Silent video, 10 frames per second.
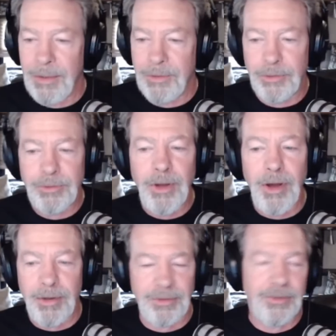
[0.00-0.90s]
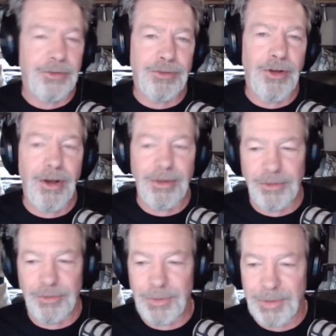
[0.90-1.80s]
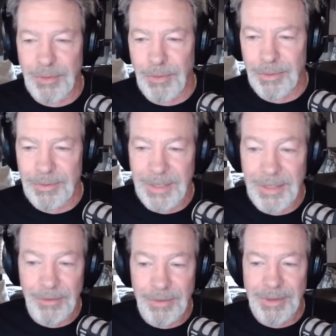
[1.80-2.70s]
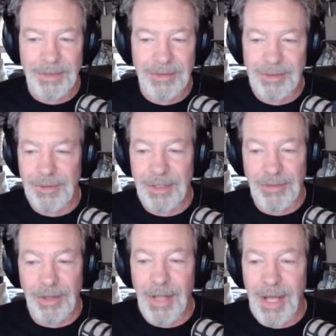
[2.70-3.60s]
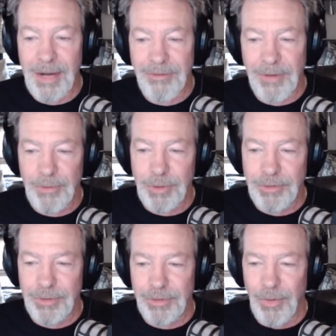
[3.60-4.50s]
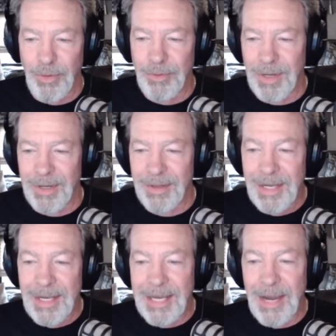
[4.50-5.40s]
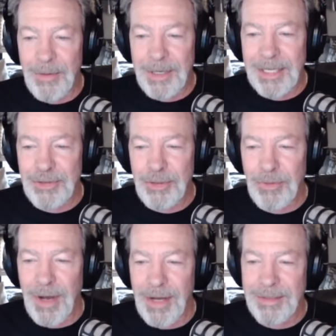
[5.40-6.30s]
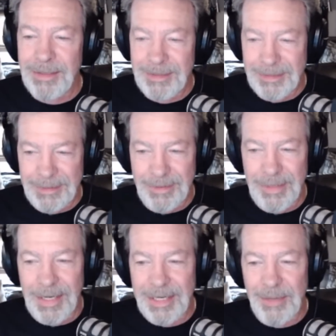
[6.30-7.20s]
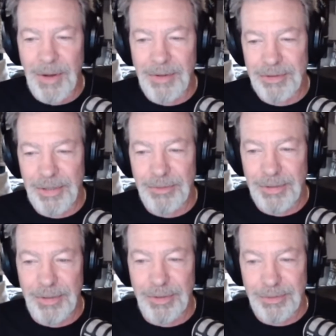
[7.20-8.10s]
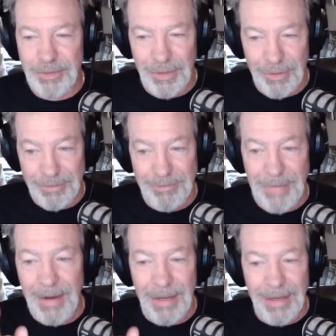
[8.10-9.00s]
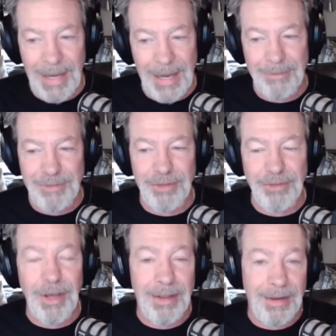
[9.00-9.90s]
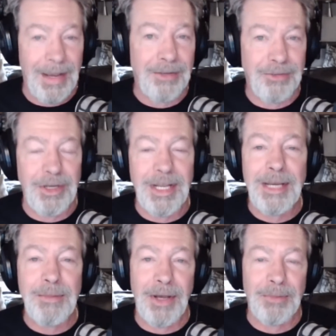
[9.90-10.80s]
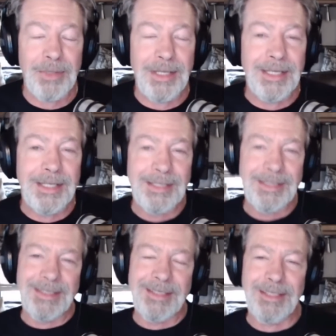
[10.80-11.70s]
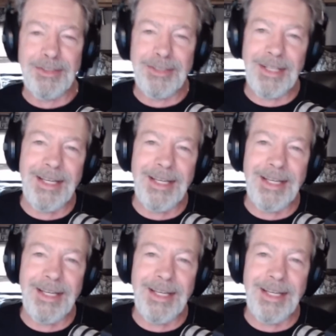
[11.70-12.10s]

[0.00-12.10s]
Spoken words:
So there's talks. It's really cool. It really is. It's a lot of fun. Richard Cornwell. Yeah, we're going to get you on. You got to come on the show too. So I asked you to email me. It's